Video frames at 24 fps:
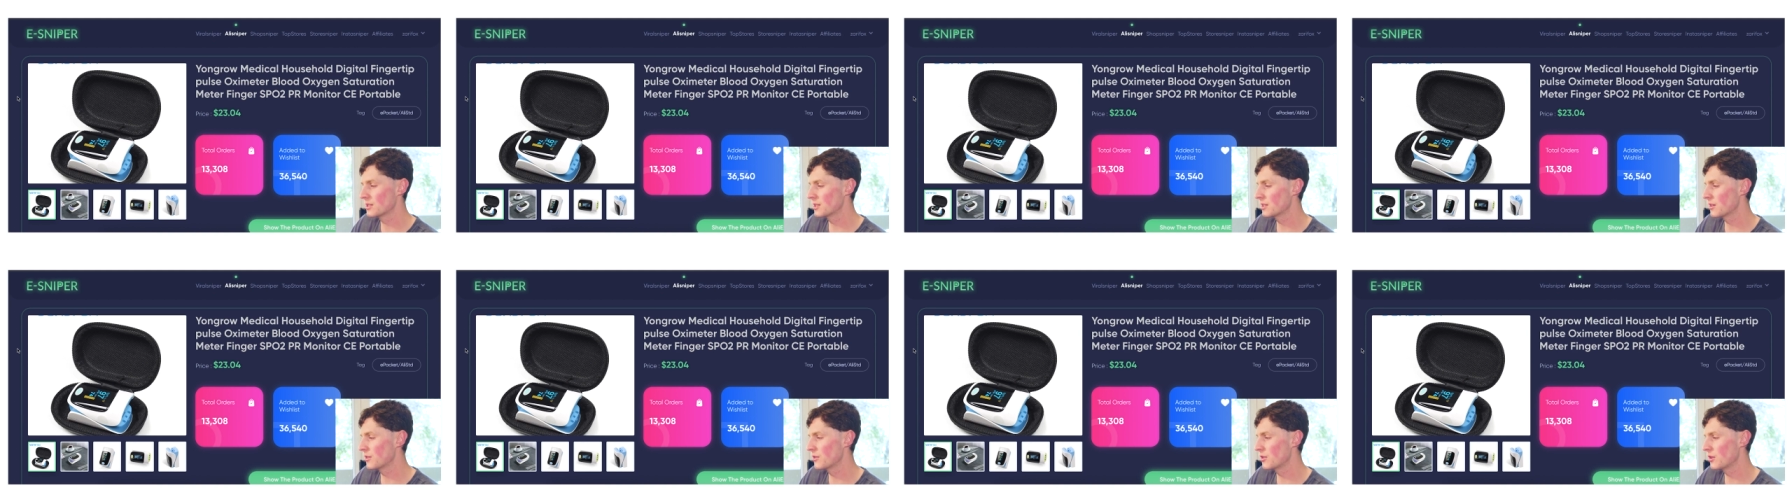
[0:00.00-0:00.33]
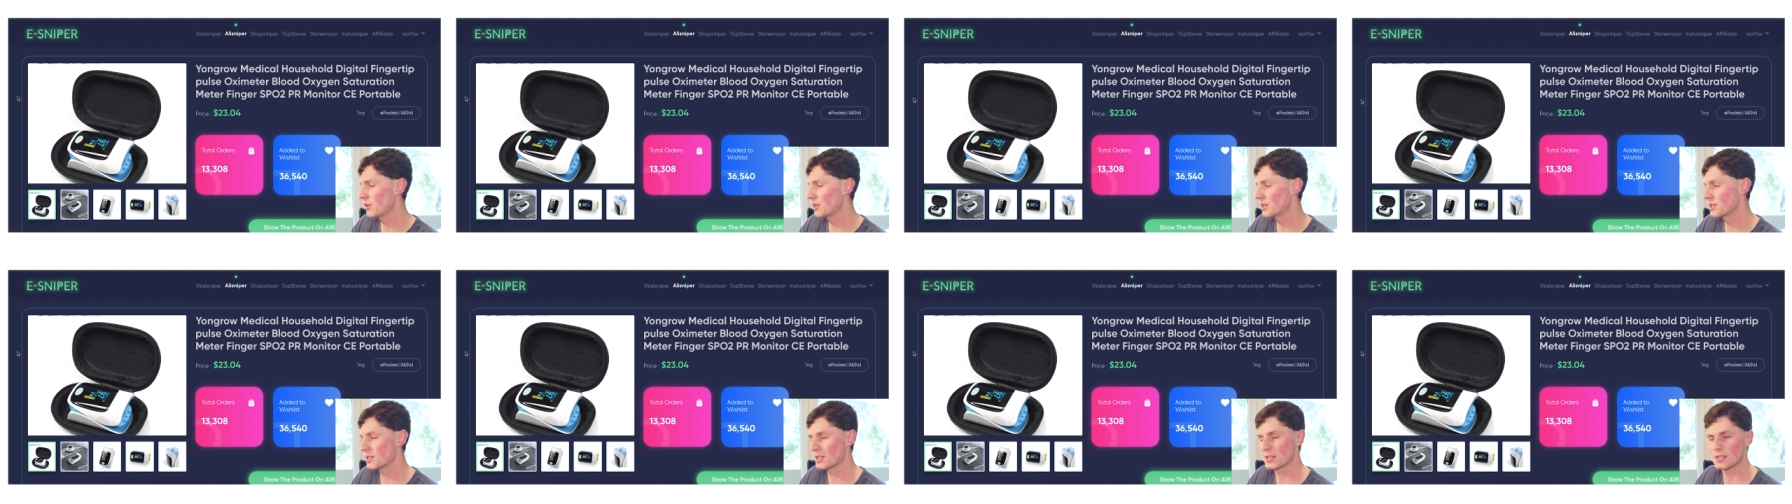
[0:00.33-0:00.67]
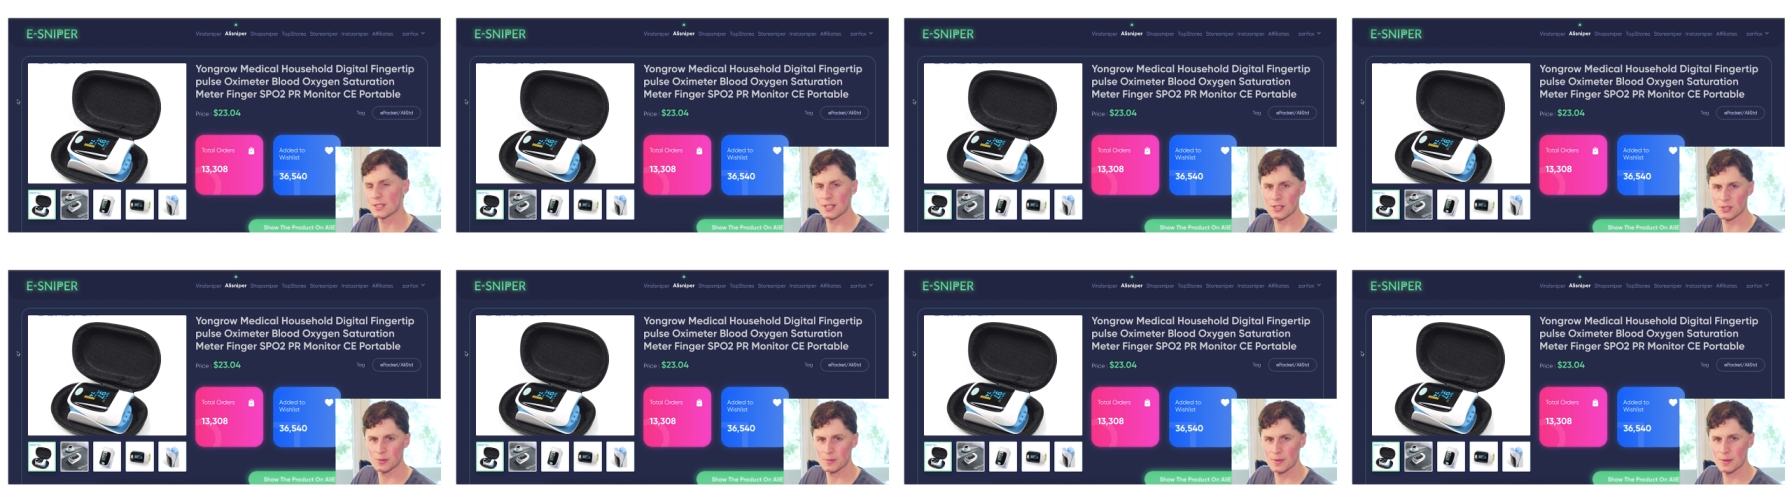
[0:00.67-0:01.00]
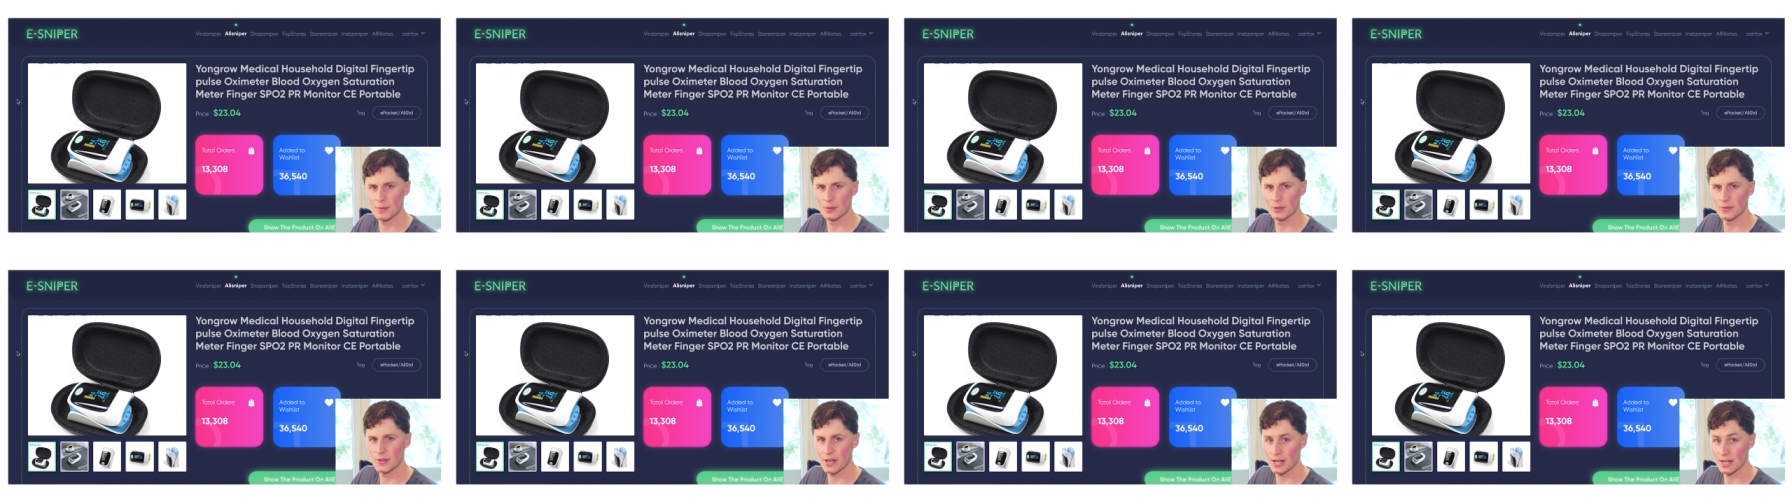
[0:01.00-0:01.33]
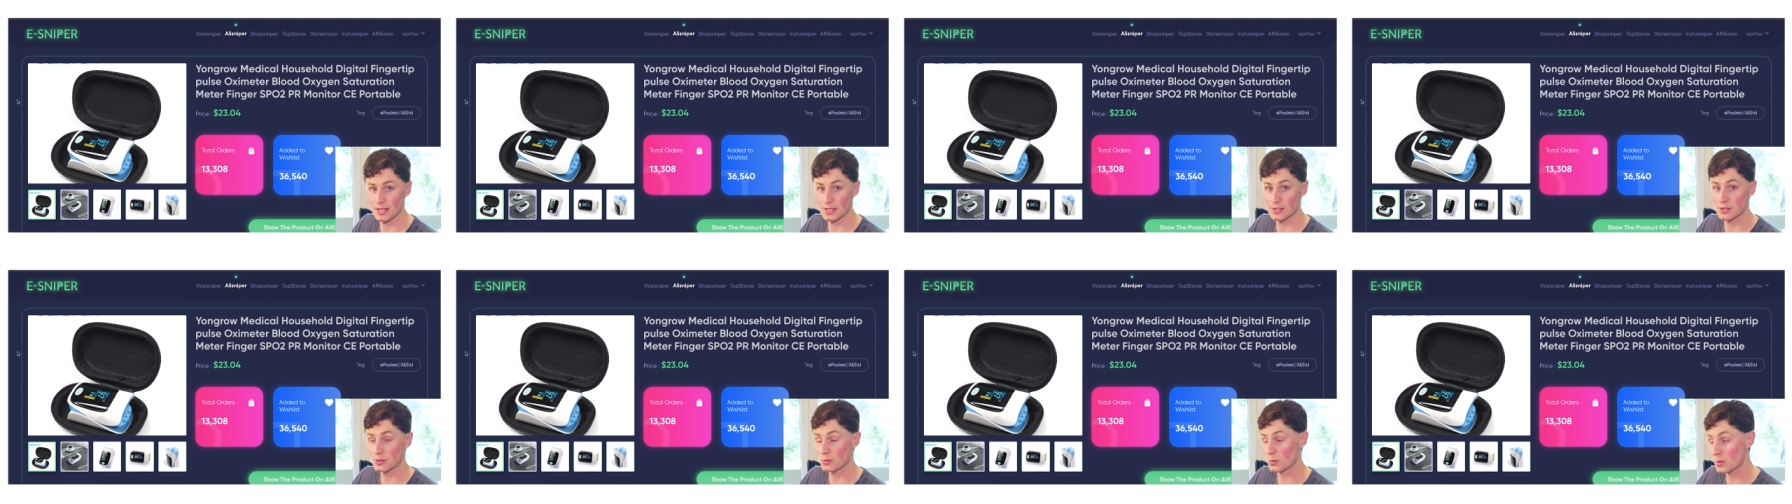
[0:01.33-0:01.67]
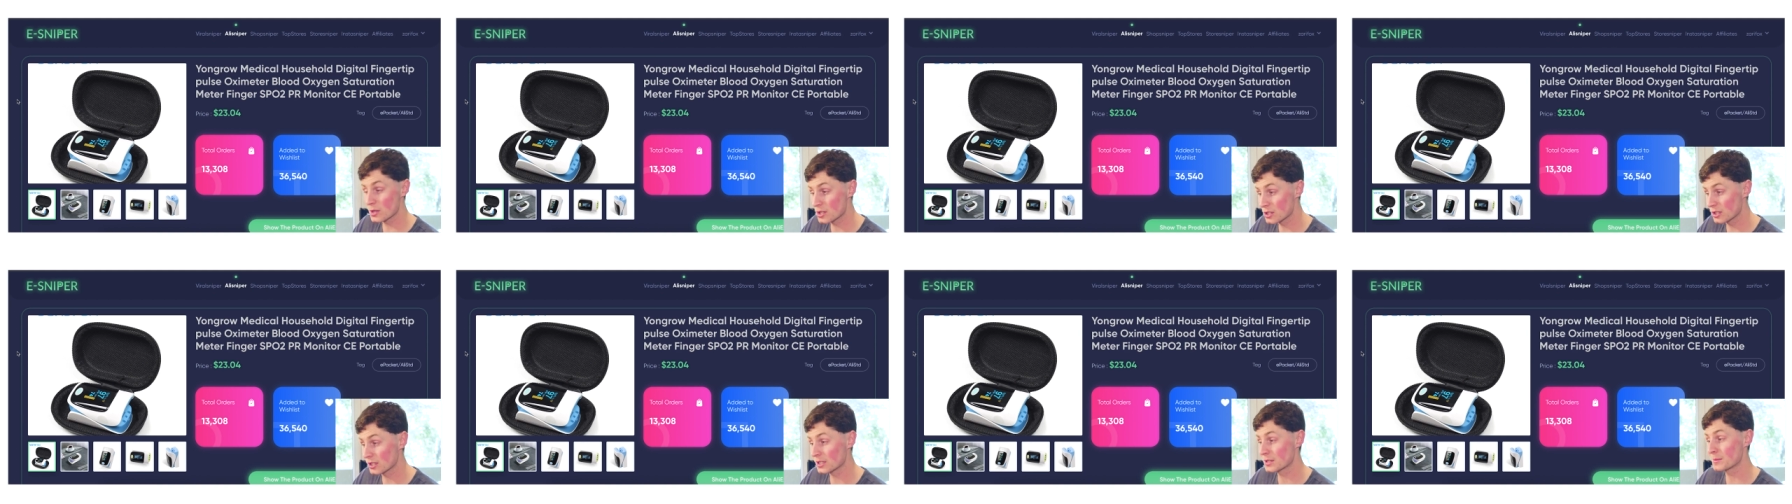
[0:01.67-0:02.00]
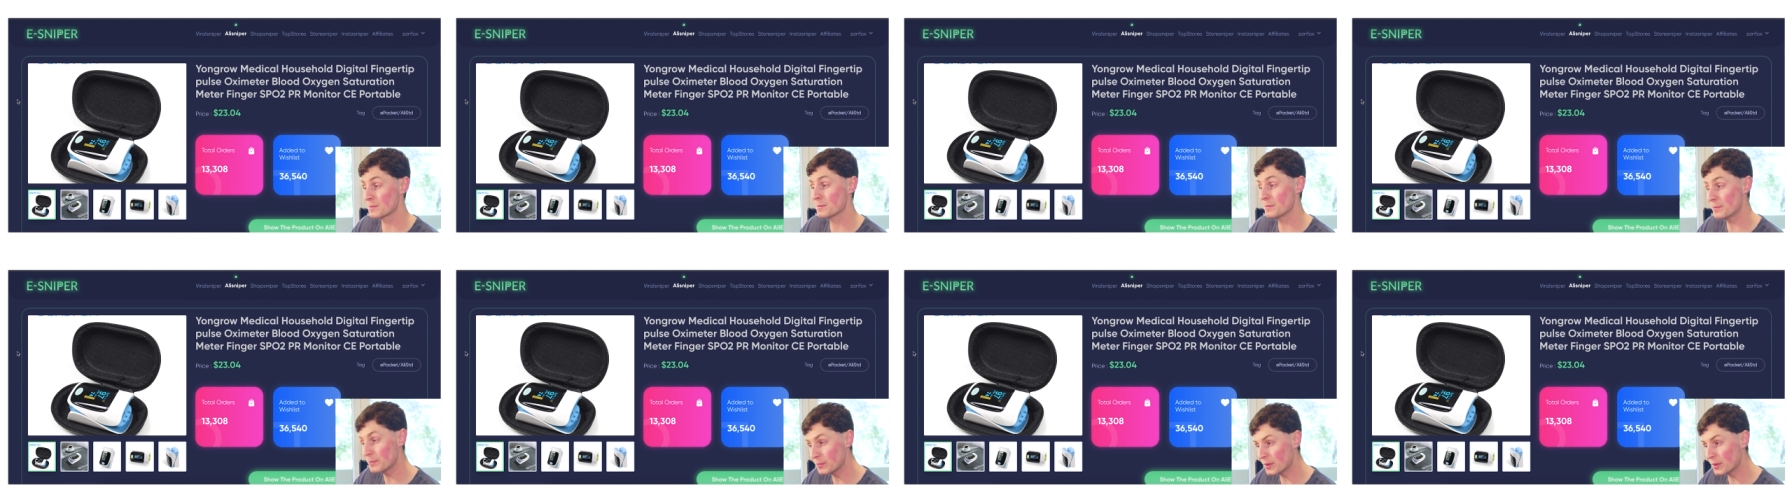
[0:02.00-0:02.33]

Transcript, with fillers: 36,000 people have added it to the wish list.